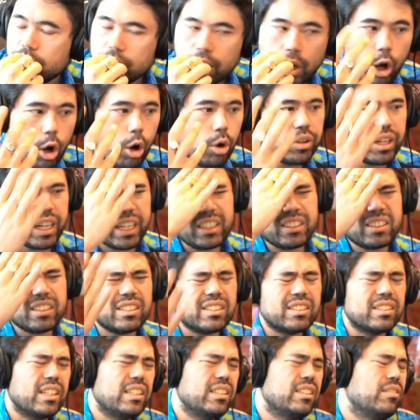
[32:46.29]
Oh, 96,
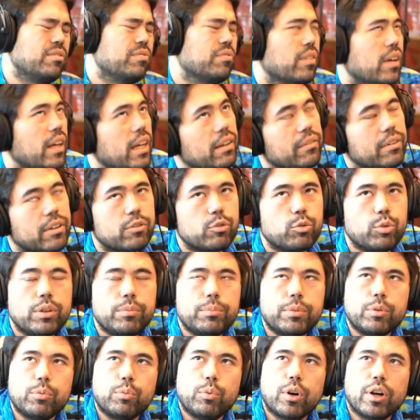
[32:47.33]
95, I have queen
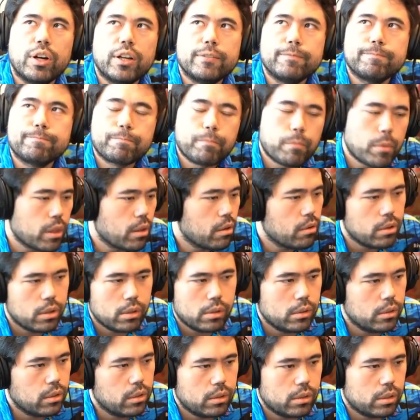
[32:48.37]
b1. That
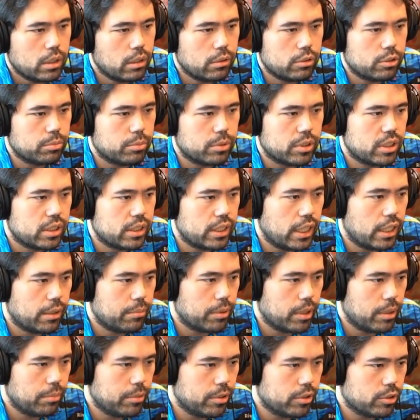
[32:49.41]
was a mistake
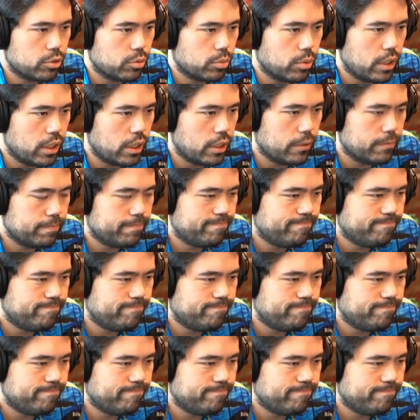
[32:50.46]
by me as well.